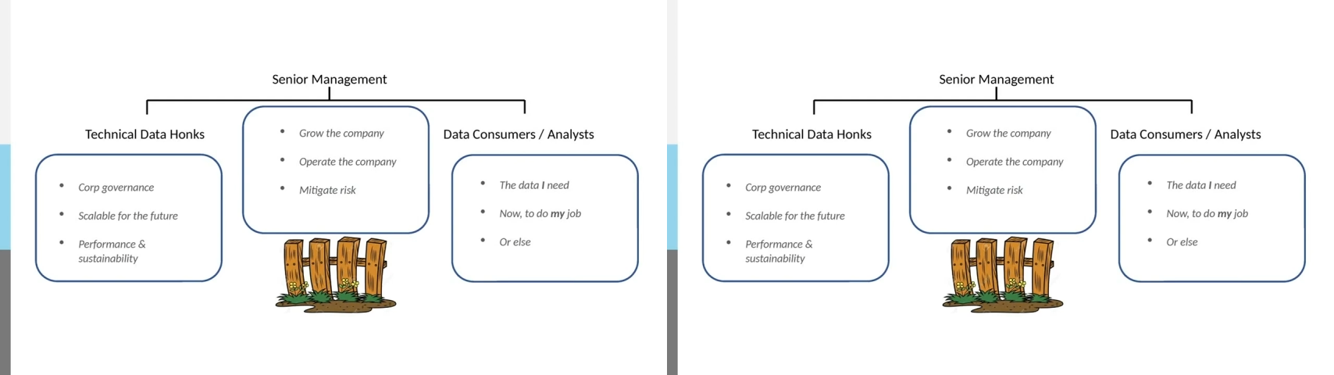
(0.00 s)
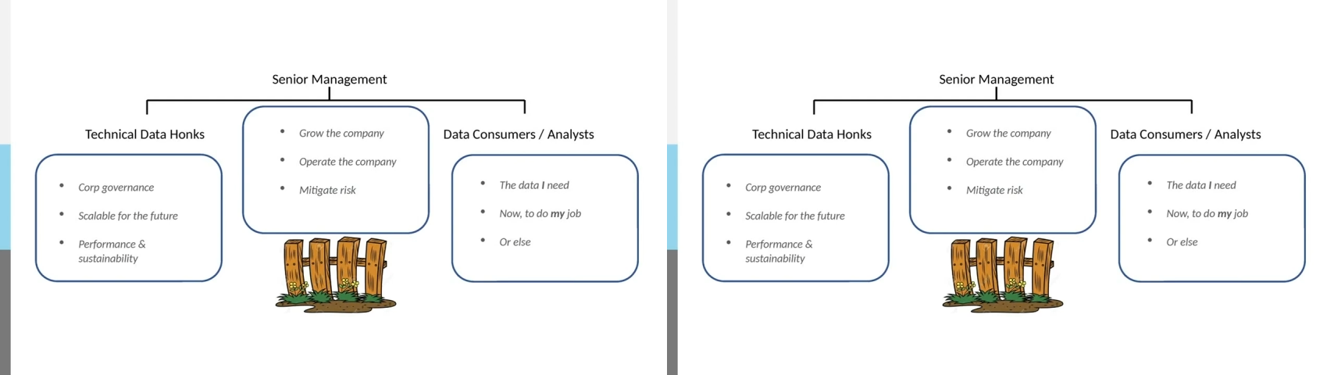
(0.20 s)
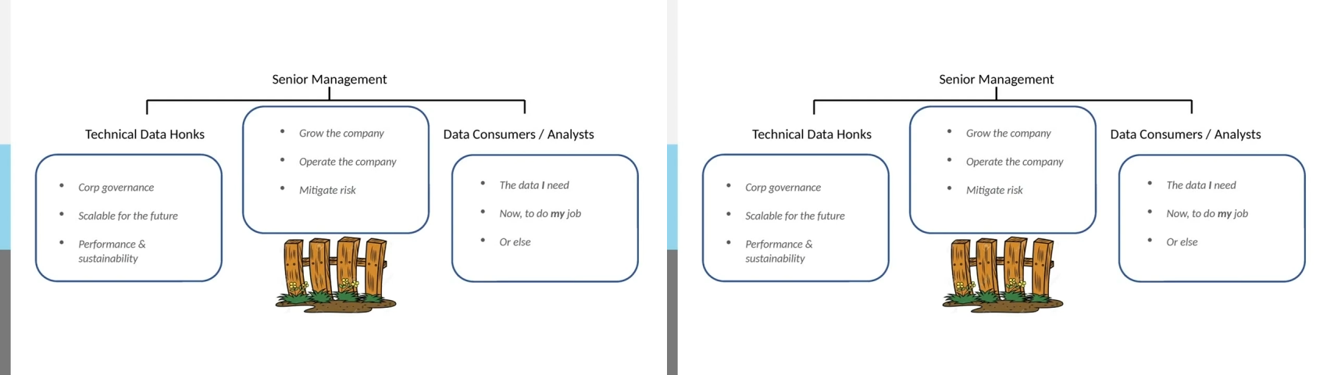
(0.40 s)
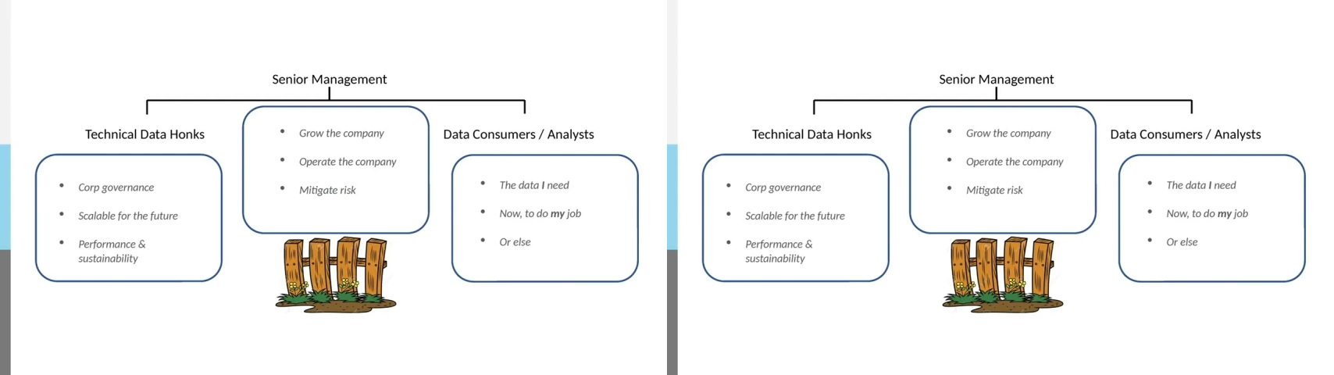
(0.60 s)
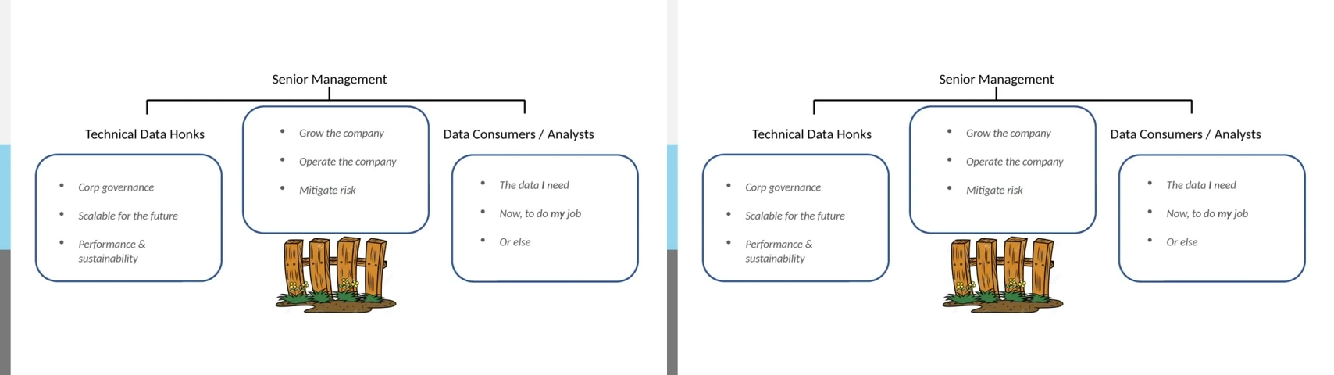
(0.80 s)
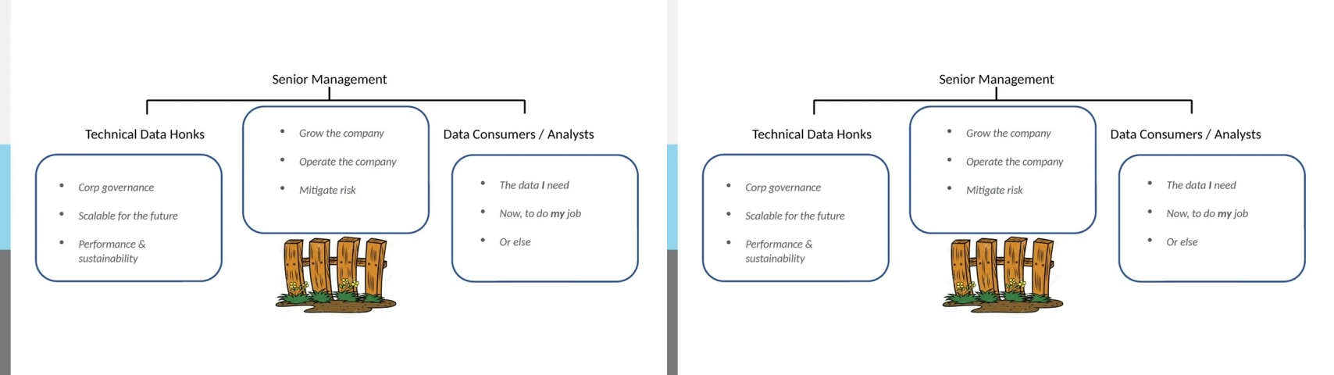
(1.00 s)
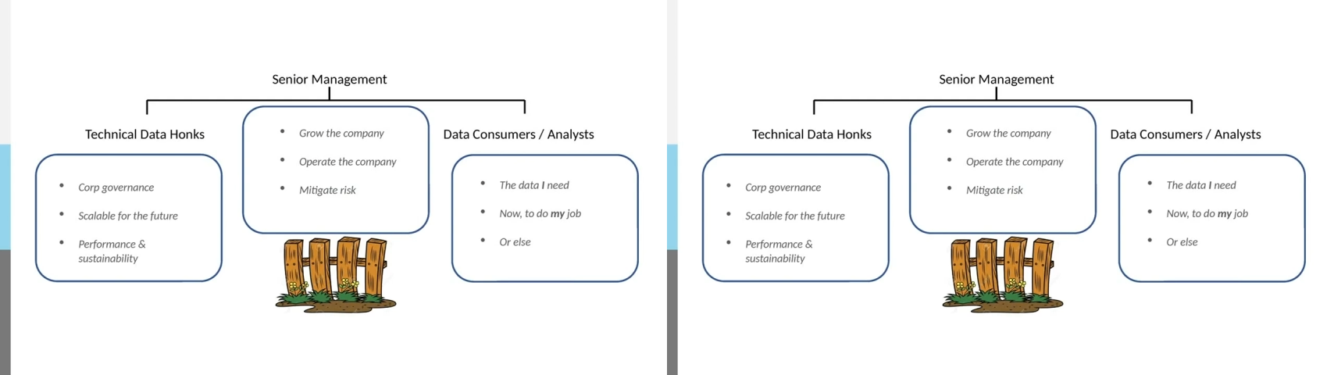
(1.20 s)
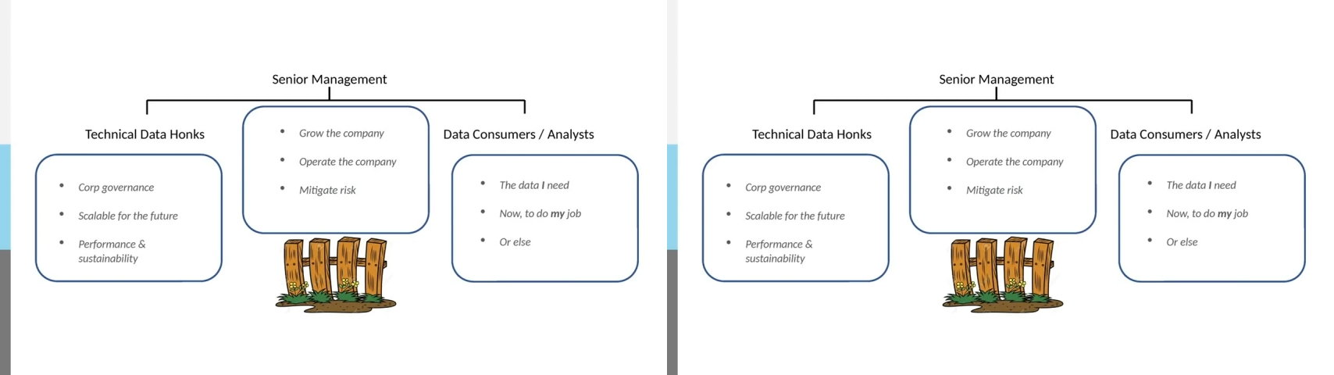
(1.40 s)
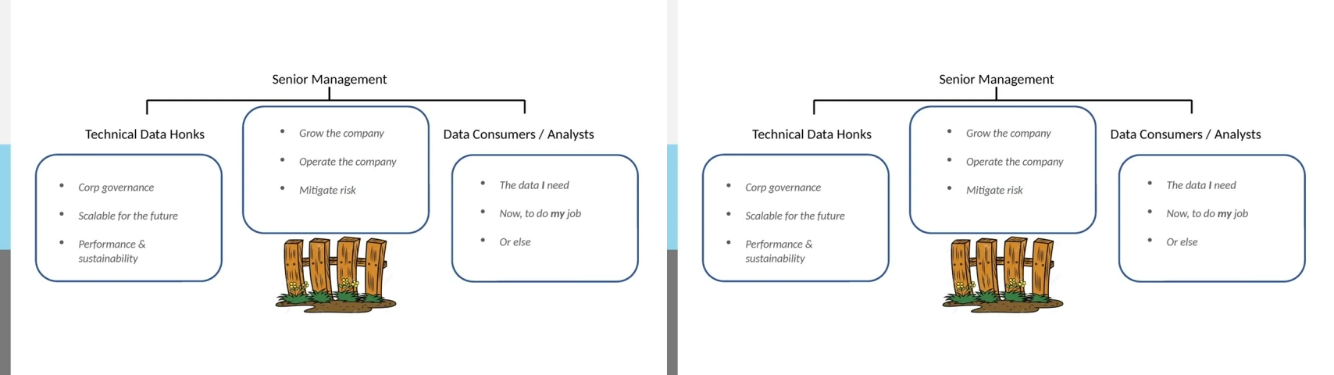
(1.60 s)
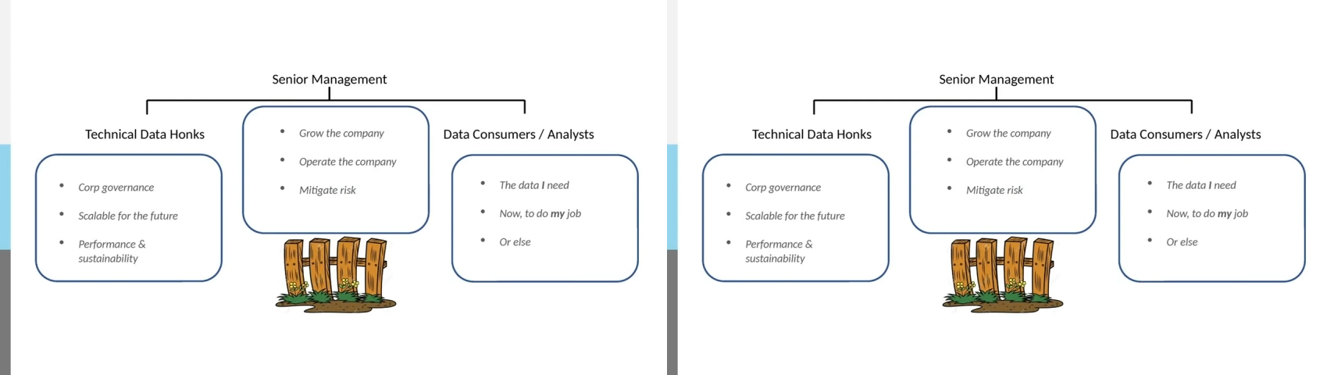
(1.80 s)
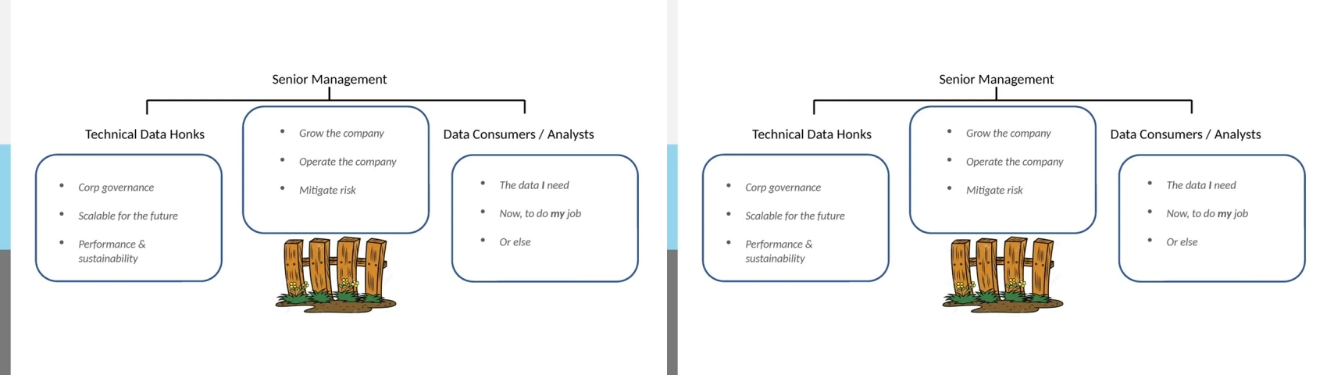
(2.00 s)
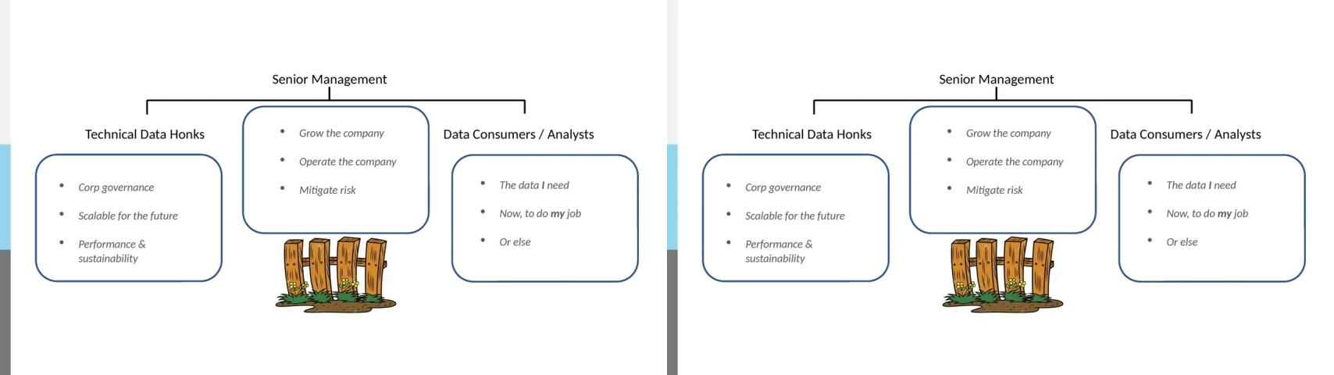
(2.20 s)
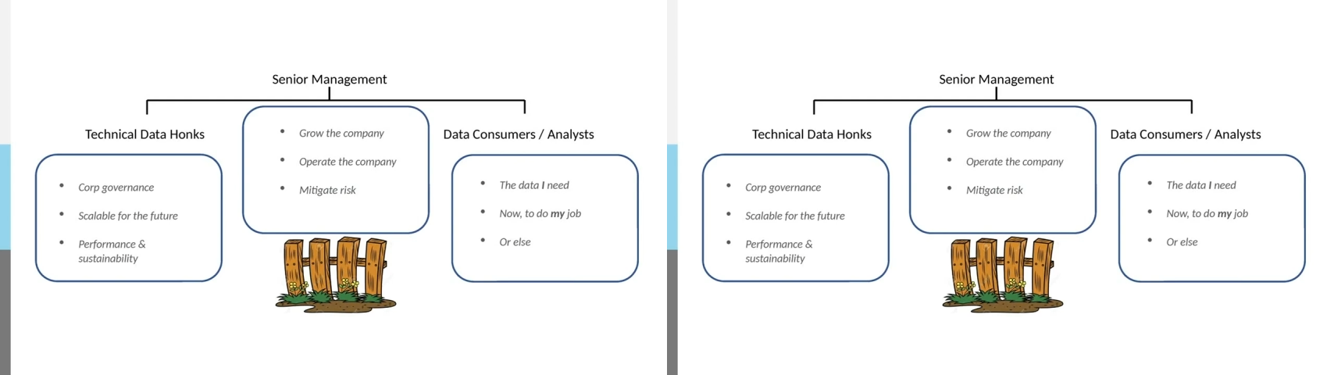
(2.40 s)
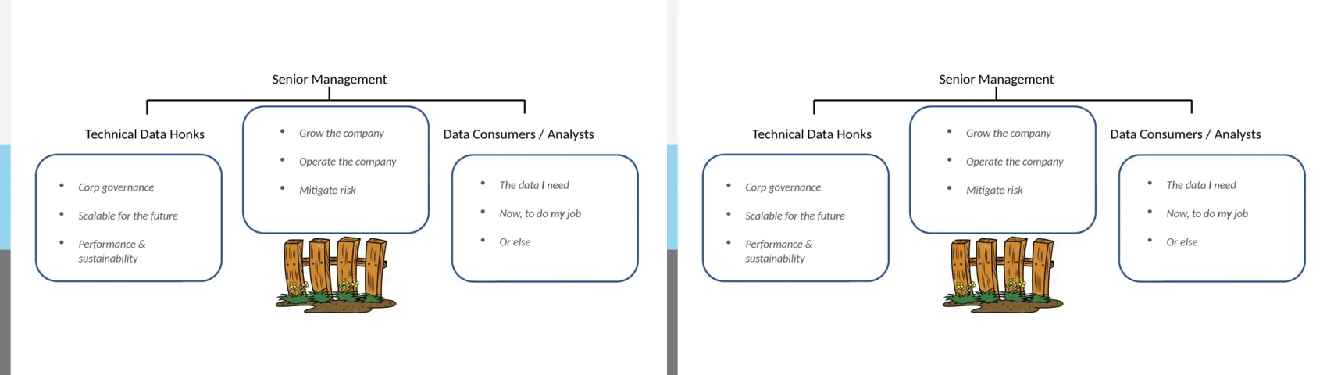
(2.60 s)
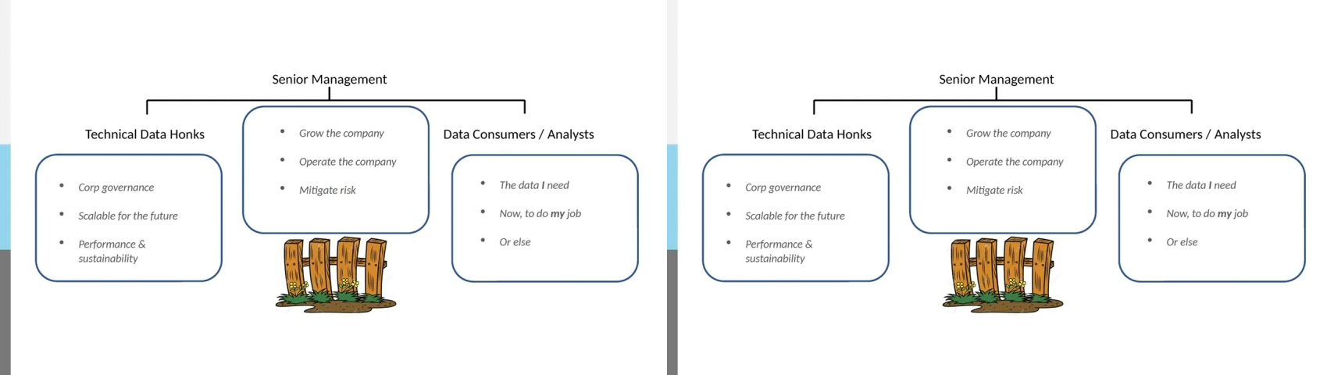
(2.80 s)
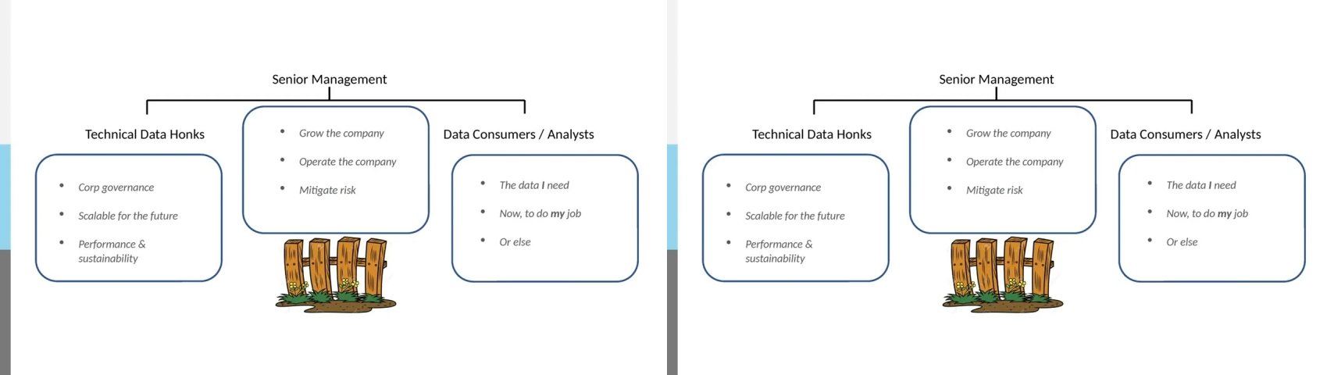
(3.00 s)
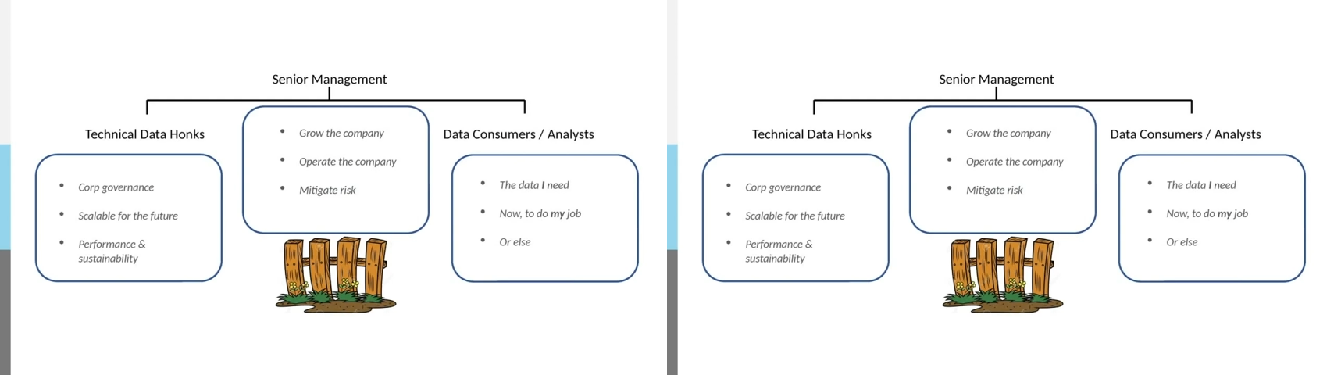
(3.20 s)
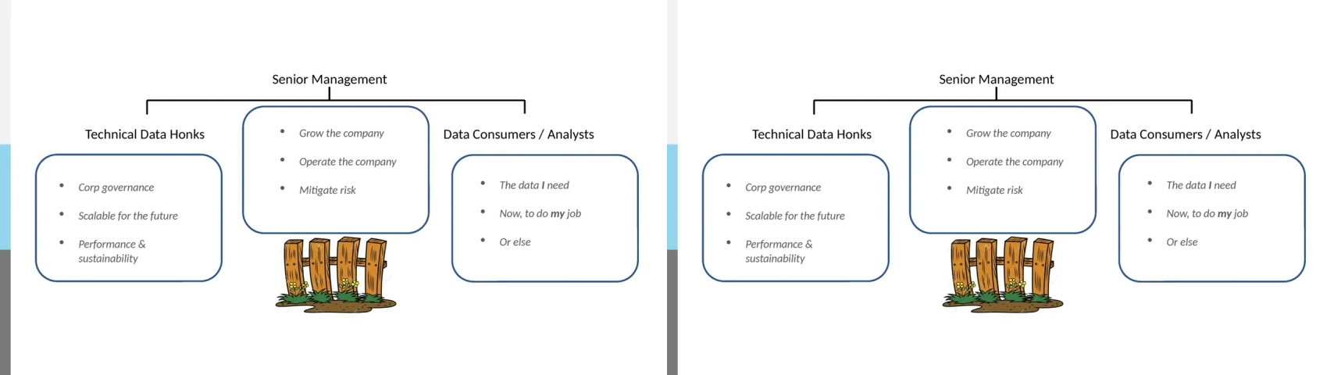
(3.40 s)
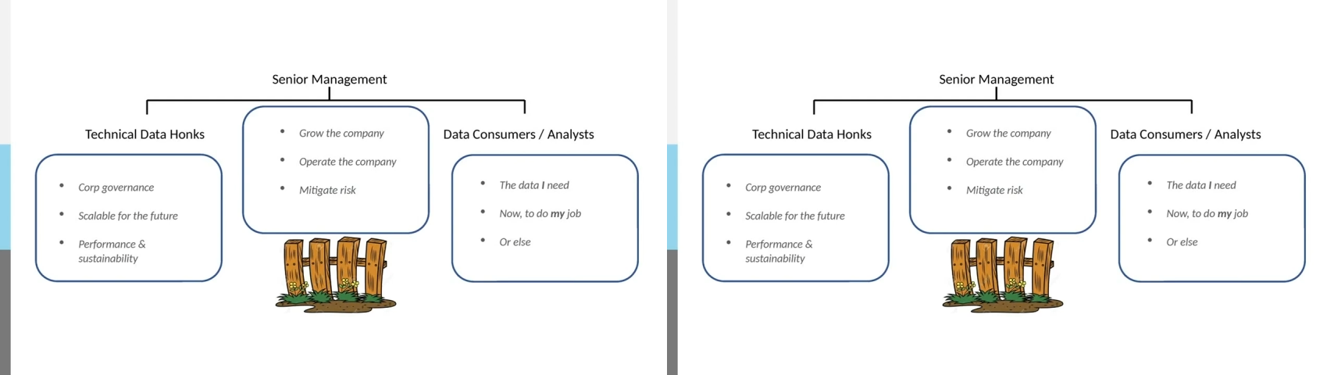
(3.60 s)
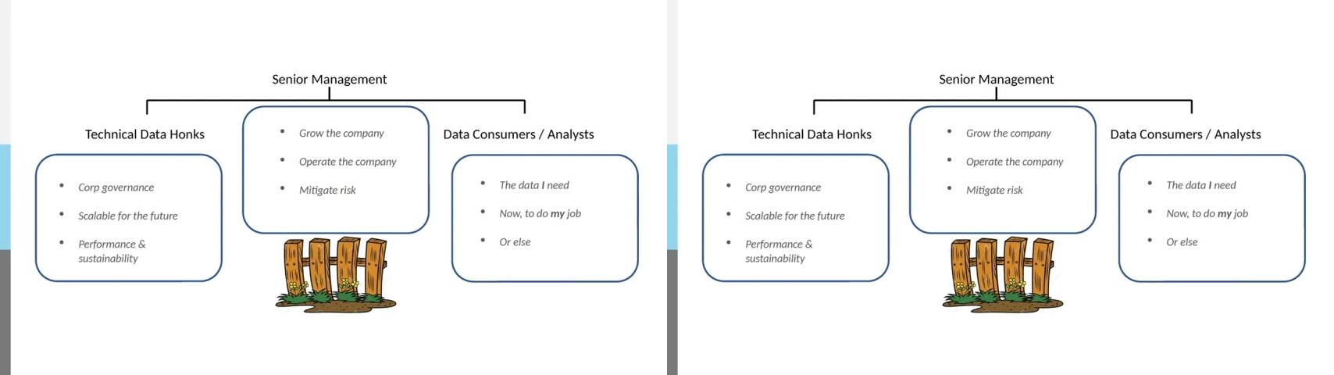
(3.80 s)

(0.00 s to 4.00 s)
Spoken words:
No face is visible, so there are no lips to read.